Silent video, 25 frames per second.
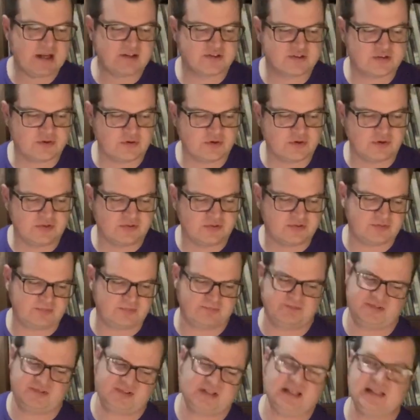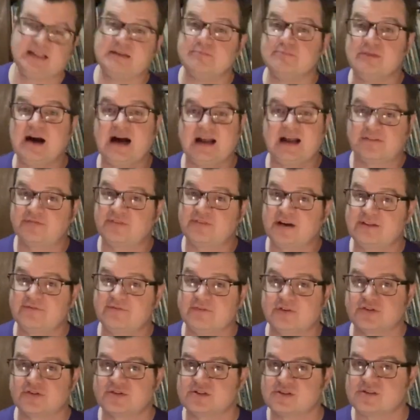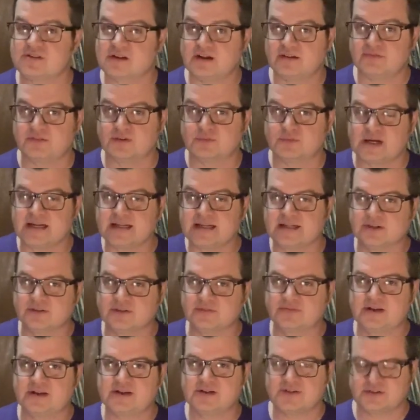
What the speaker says: tuners, slightly modified version of the regular Fender